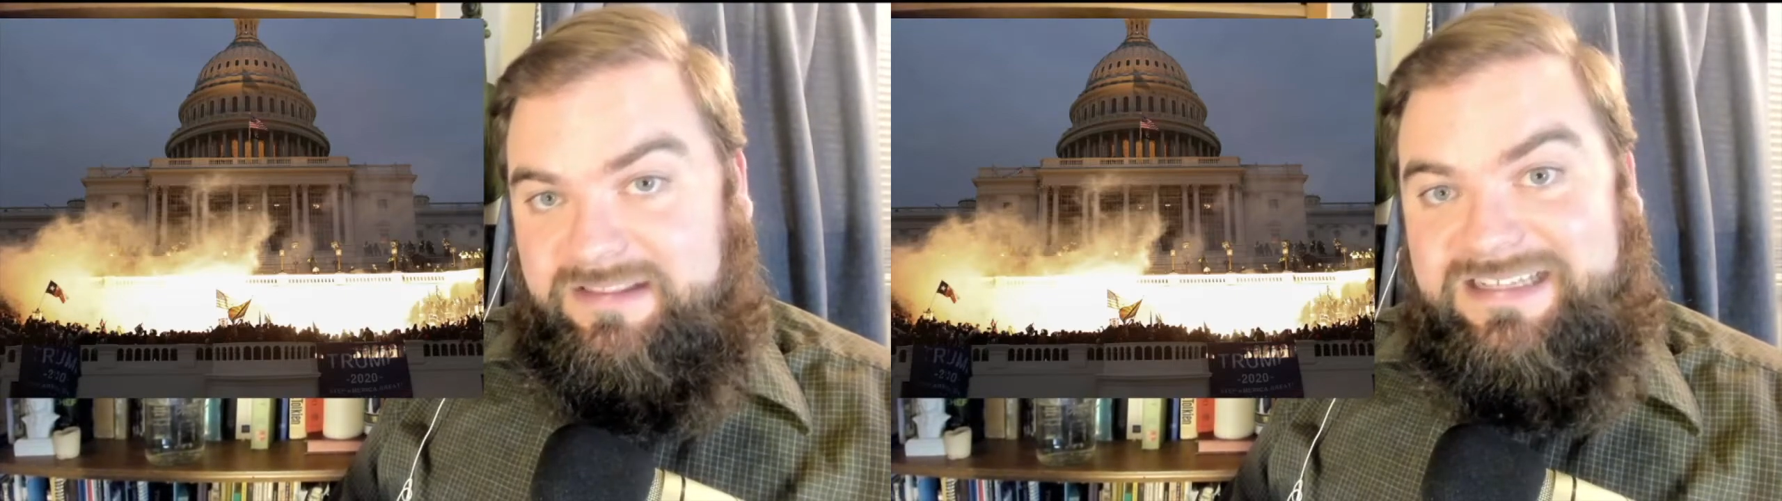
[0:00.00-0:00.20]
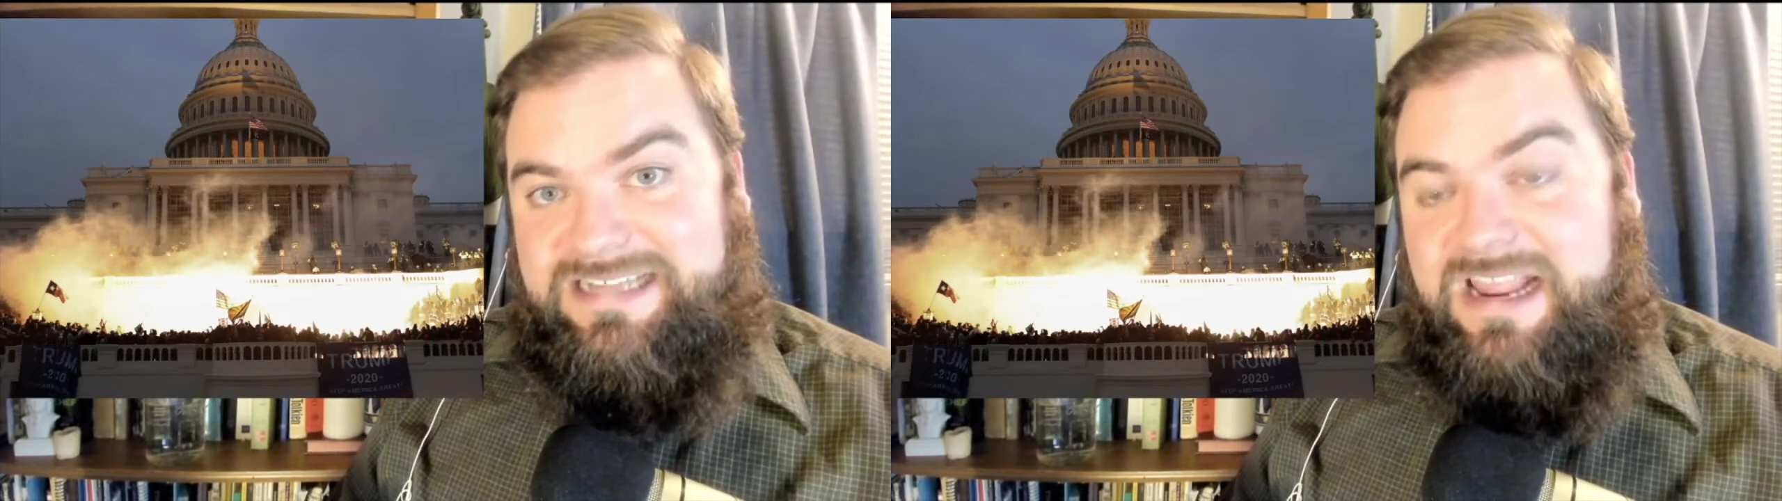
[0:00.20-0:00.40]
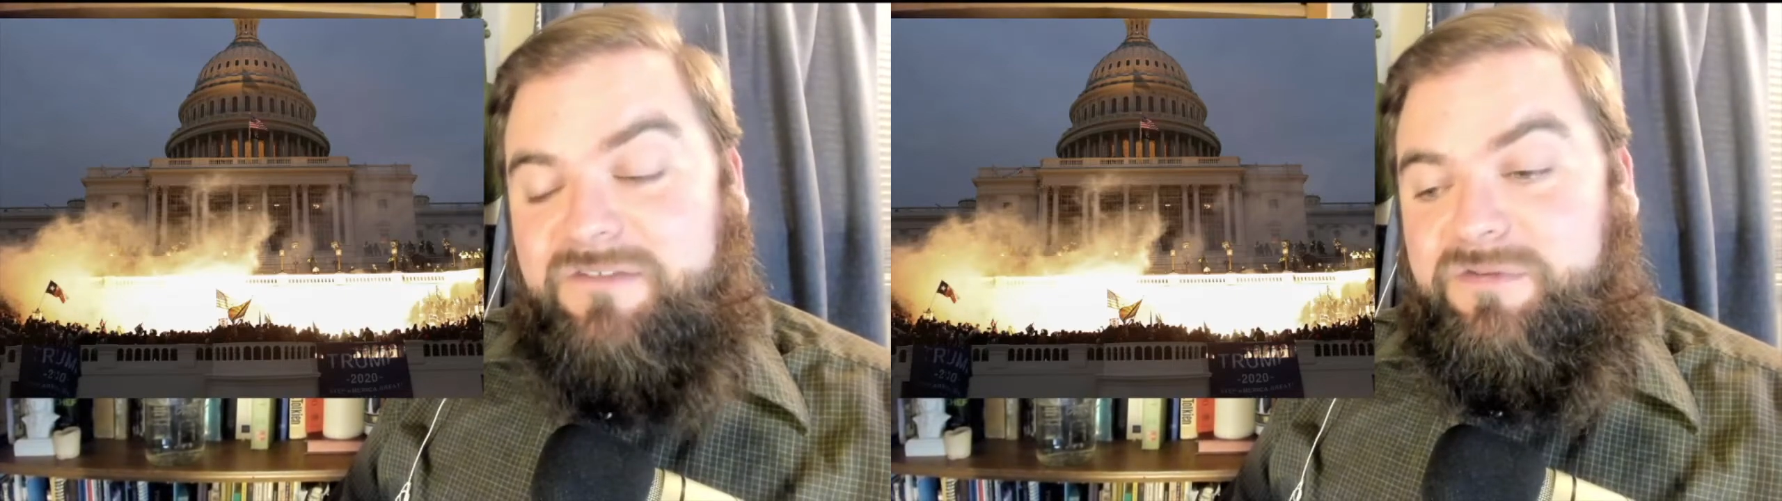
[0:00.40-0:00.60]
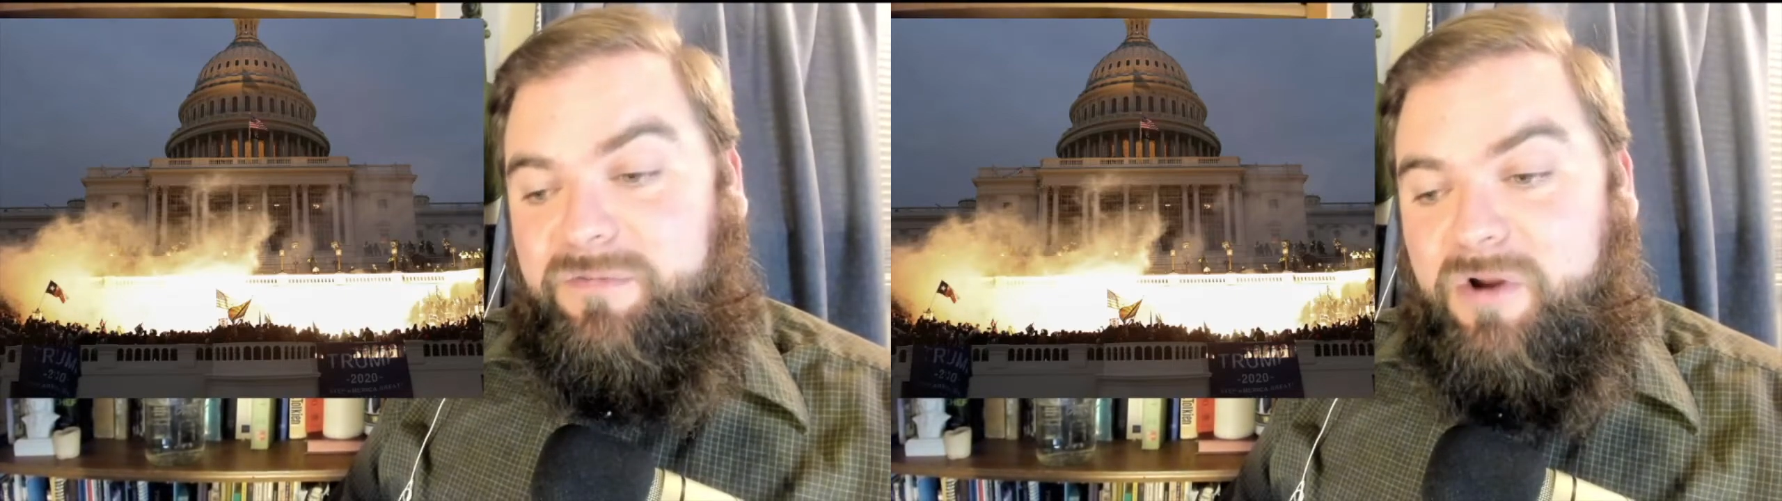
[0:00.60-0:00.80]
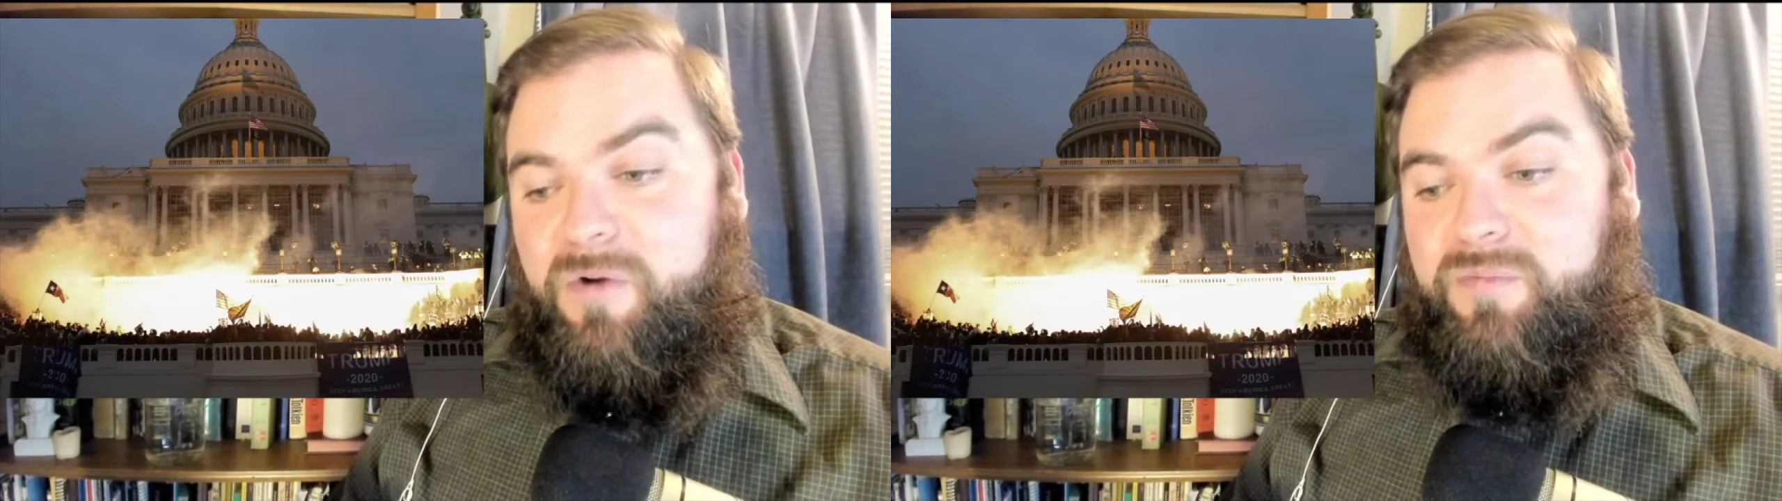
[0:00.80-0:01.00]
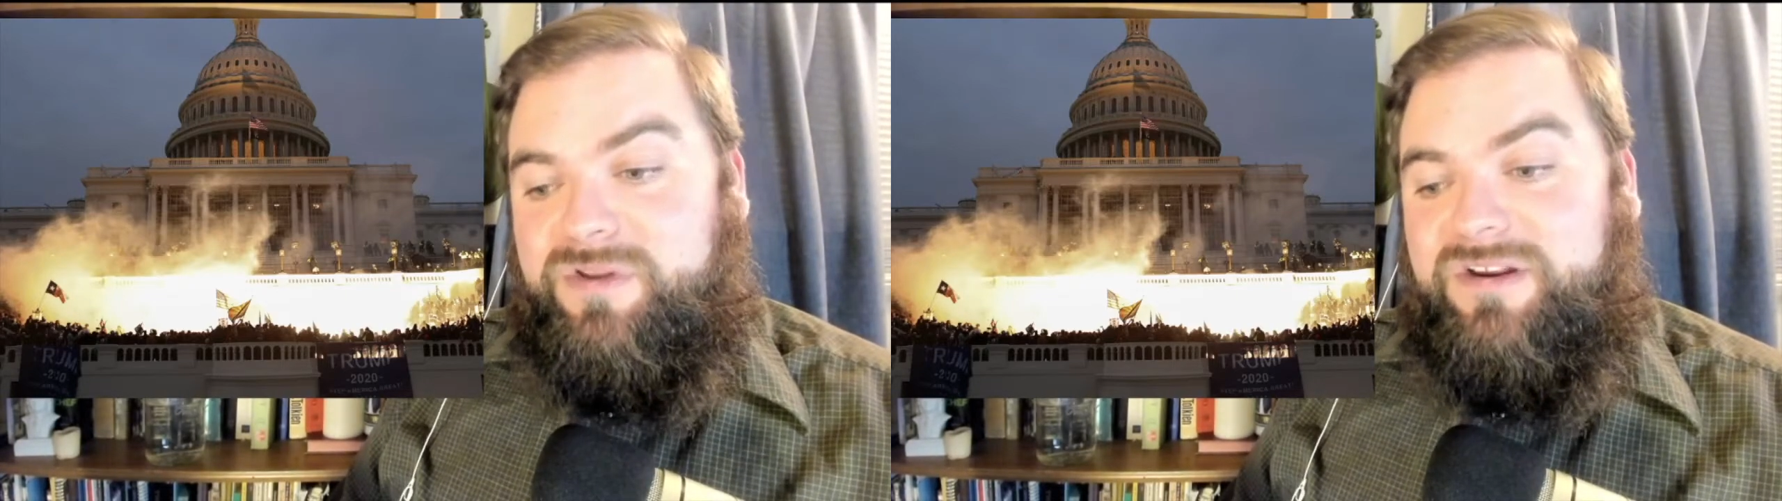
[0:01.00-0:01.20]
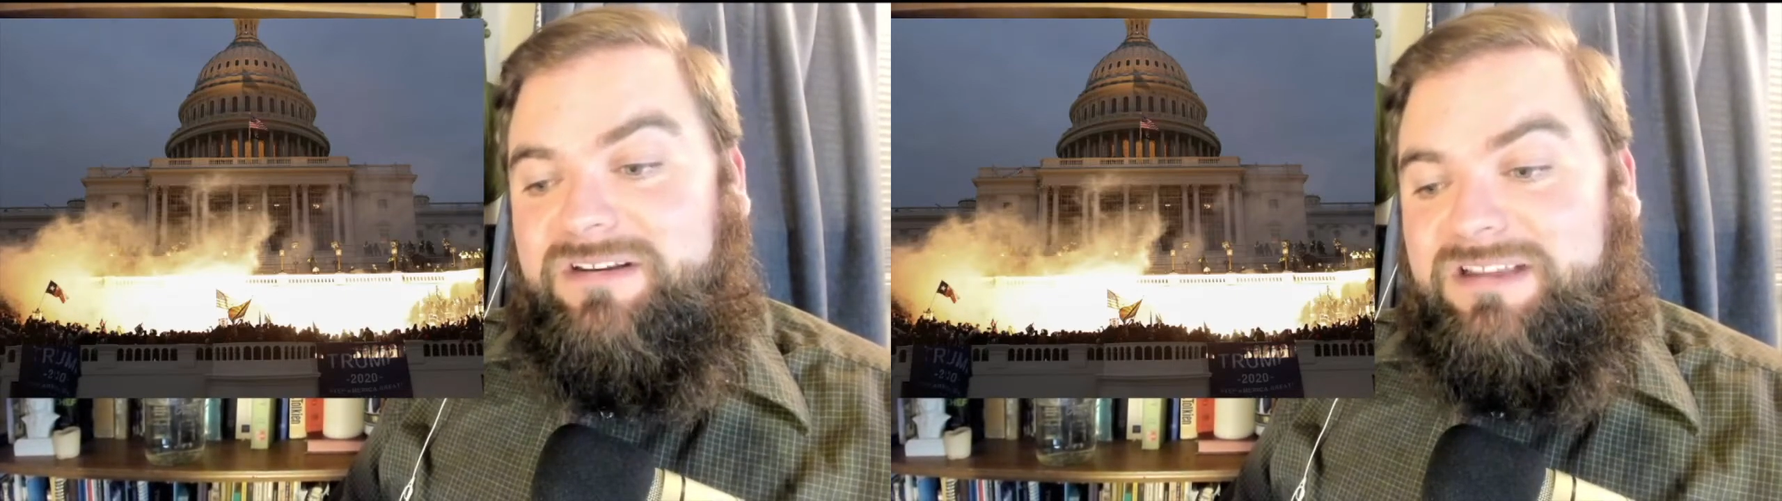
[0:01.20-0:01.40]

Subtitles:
The Day of the Rope, where they're